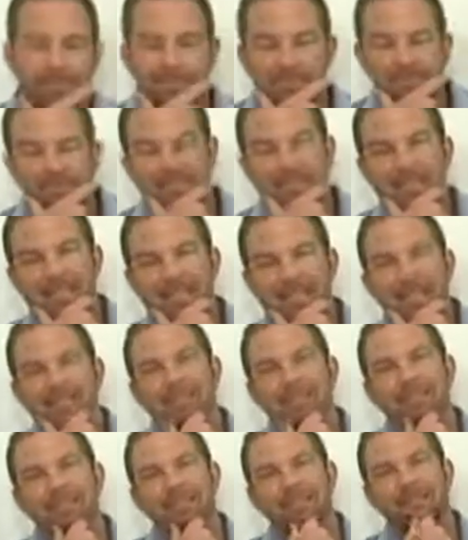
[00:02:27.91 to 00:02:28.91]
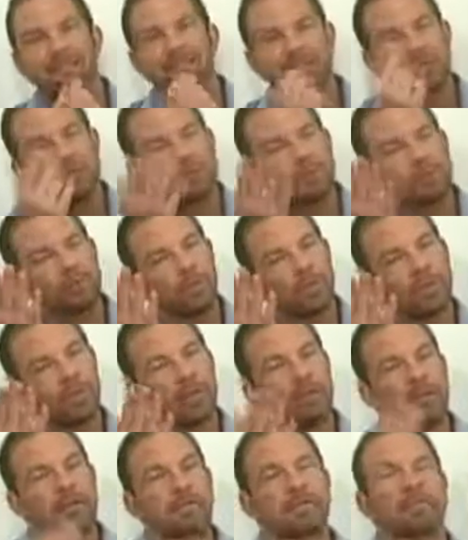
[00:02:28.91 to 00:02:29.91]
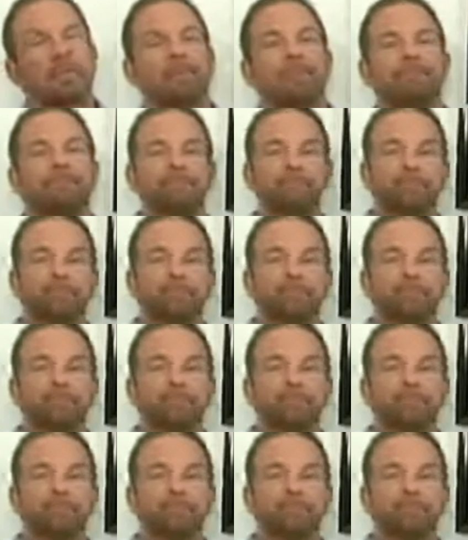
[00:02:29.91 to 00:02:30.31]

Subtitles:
Yes, this one's pretty interesting.